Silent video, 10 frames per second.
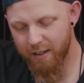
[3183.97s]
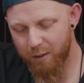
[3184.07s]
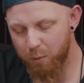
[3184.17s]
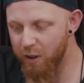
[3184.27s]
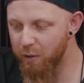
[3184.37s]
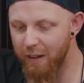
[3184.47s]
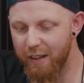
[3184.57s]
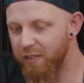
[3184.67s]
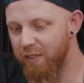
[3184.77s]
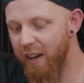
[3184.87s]
It's one of those
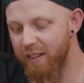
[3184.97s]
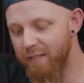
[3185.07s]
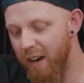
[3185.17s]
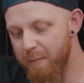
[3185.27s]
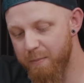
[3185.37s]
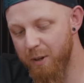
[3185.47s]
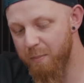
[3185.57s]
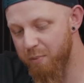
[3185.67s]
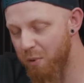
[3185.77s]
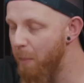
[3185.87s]
lists I
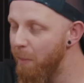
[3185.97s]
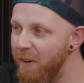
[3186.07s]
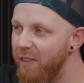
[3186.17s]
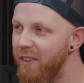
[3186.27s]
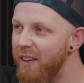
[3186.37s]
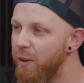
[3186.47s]
could probably see